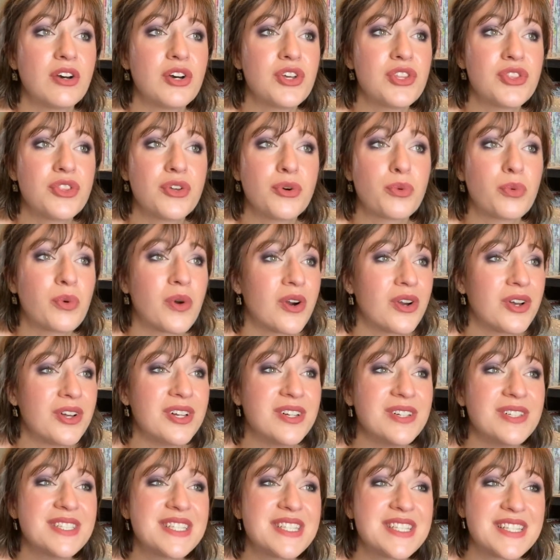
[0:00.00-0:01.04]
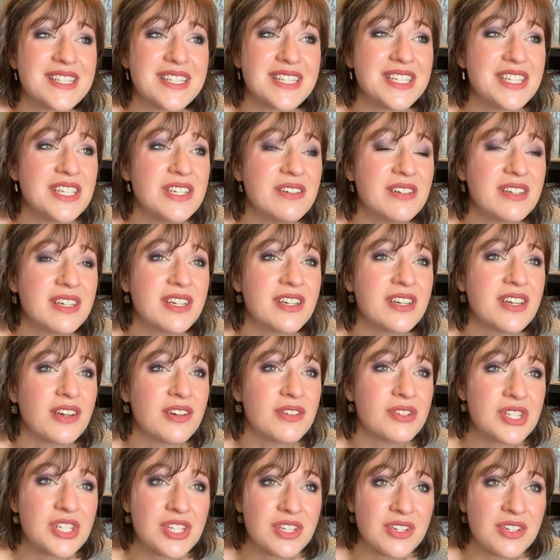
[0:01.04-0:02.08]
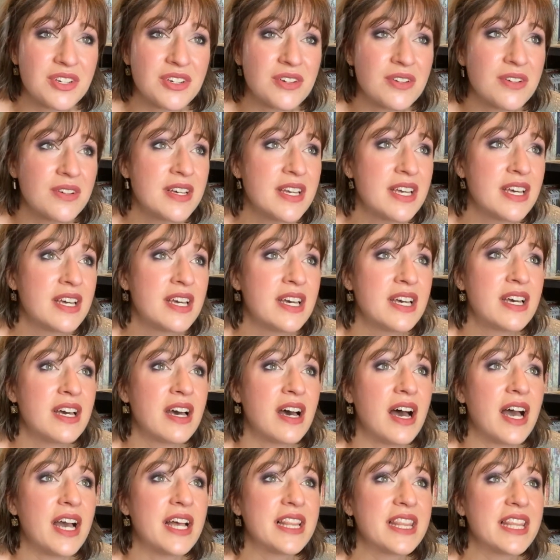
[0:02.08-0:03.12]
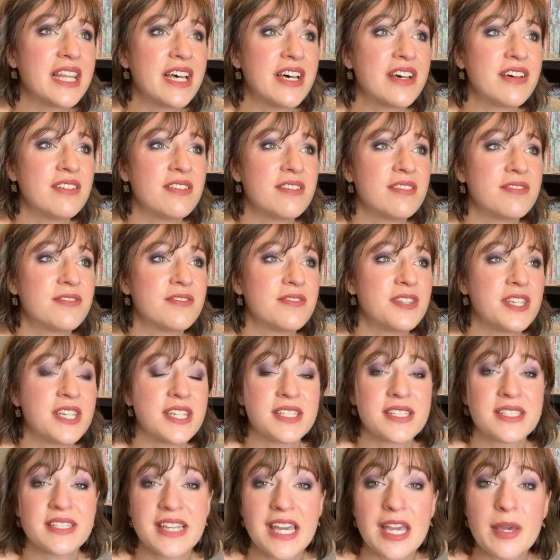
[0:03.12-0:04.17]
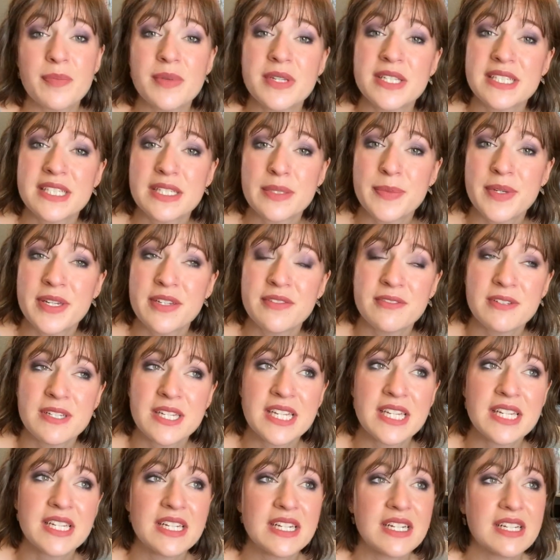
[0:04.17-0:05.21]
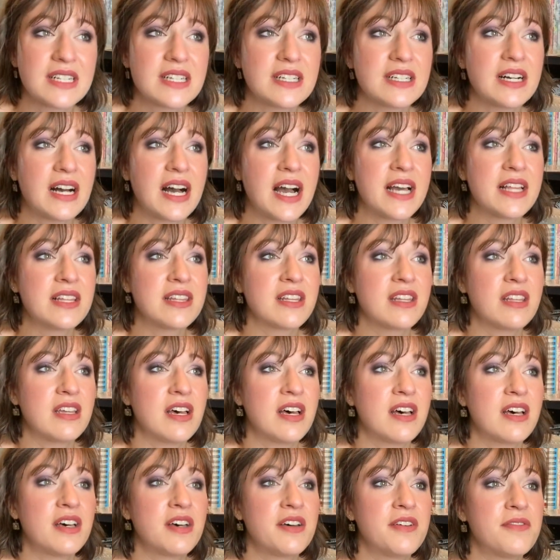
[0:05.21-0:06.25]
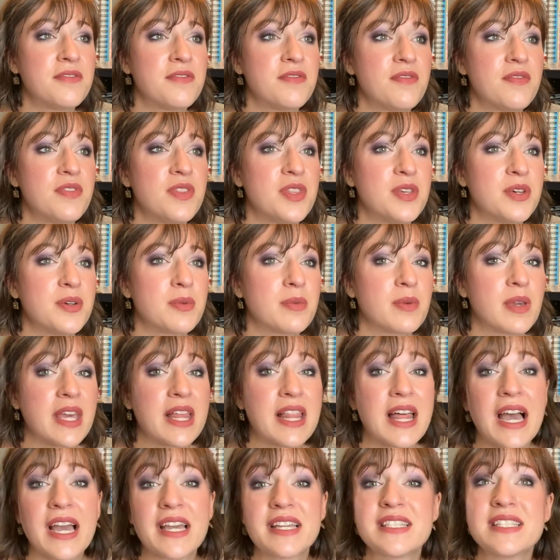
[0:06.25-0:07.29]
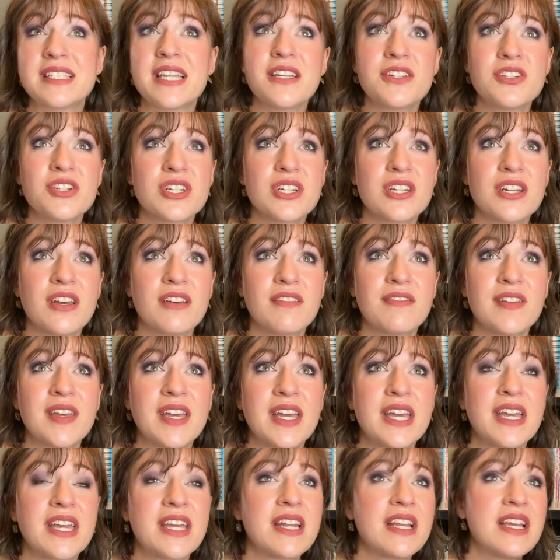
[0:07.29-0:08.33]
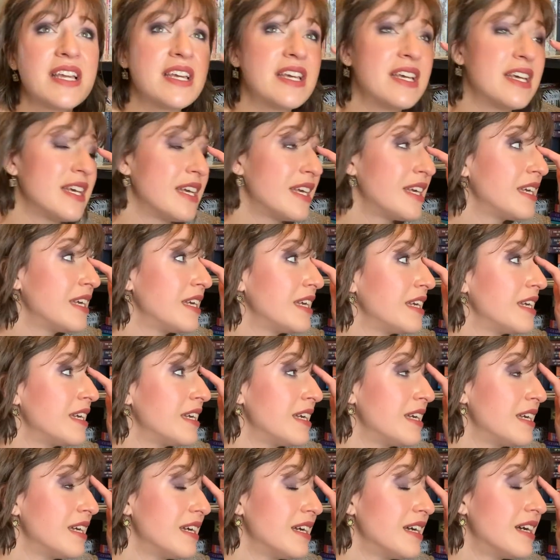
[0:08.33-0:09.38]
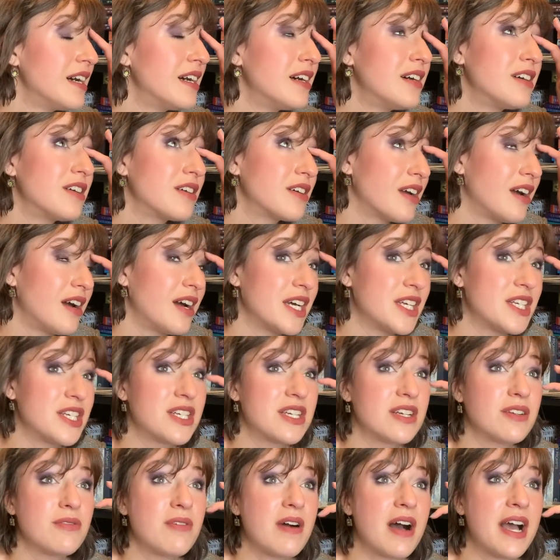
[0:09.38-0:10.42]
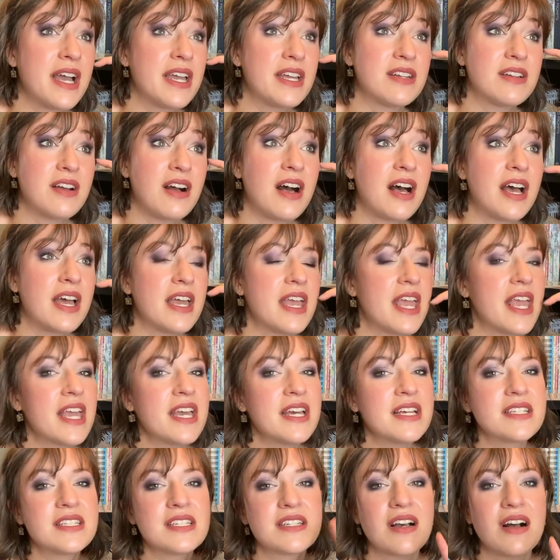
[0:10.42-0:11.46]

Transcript: the worlds that you can go to. I love the escapism of it. I love the relaxation of it. Oh gosh, why not? And